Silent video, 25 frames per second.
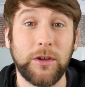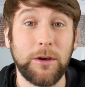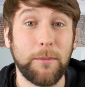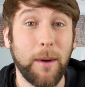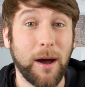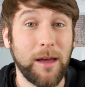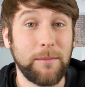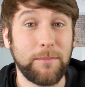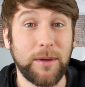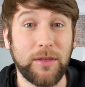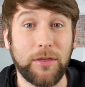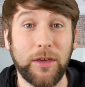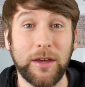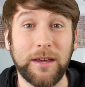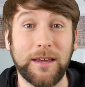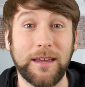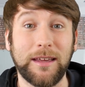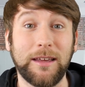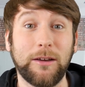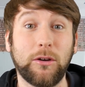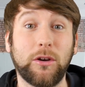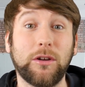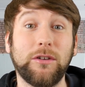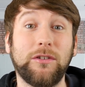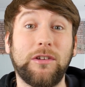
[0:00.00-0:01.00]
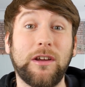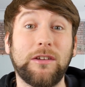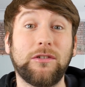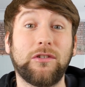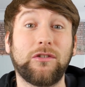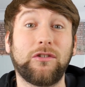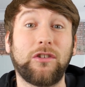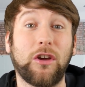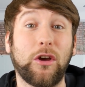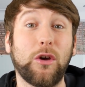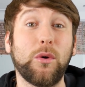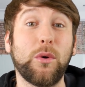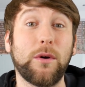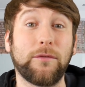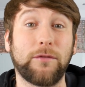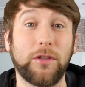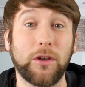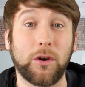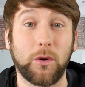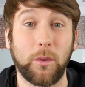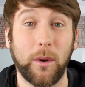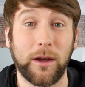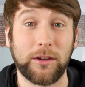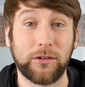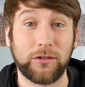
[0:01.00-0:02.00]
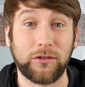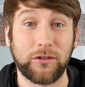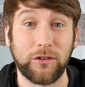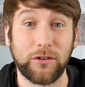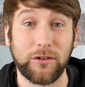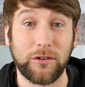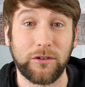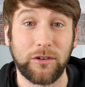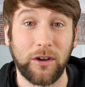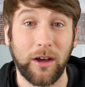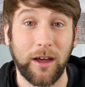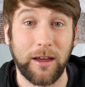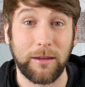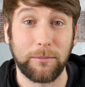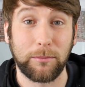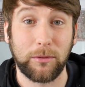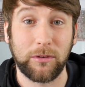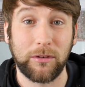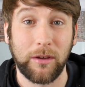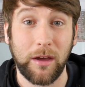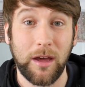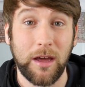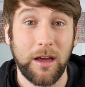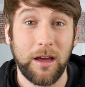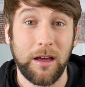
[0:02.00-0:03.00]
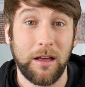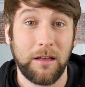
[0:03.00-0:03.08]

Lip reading: You might be thinking you can ditch 2 of the question types.